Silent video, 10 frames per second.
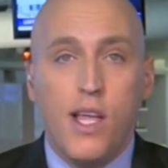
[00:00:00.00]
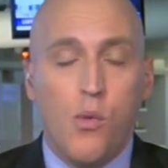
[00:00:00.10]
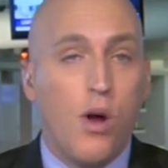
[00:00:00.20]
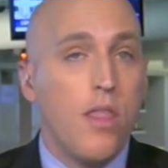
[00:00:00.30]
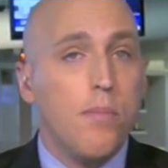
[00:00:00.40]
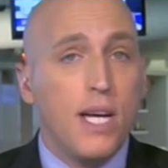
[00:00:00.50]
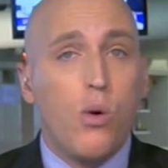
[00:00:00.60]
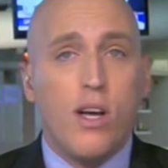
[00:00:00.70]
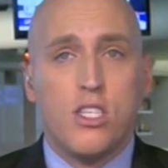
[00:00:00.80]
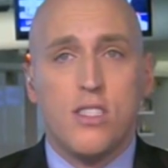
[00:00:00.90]
And one of the big
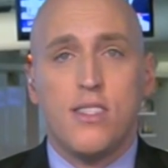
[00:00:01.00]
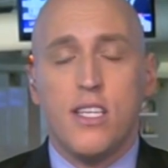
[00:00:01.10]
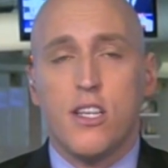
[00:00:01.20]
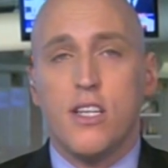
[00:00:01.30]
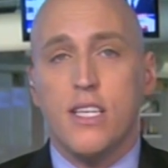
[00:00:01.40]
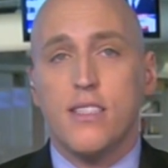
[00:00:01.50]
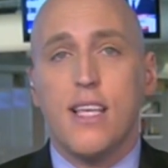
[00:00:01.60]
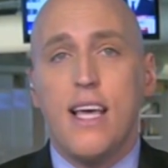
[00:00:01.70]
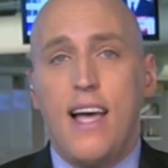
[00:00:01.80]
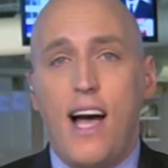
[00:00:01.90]
questions here is
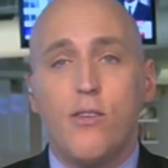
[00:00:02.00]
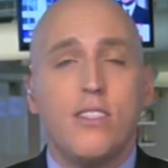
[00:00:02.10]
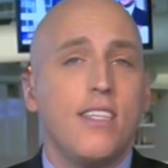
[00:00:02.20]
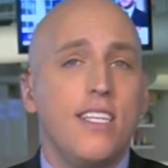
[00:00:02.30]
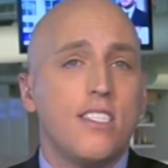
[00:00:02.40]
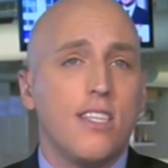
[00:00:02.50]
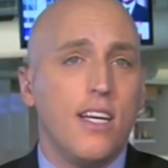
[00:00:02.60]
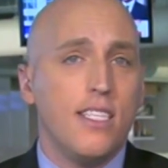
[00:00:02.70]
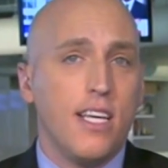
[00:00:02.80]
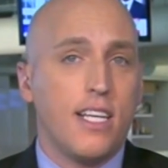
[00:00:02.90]
how does each
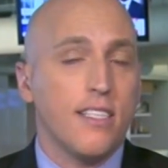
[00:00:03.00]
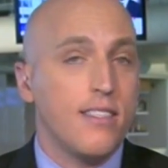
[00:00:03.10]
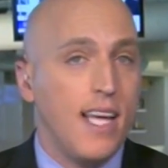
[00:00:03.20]
side take a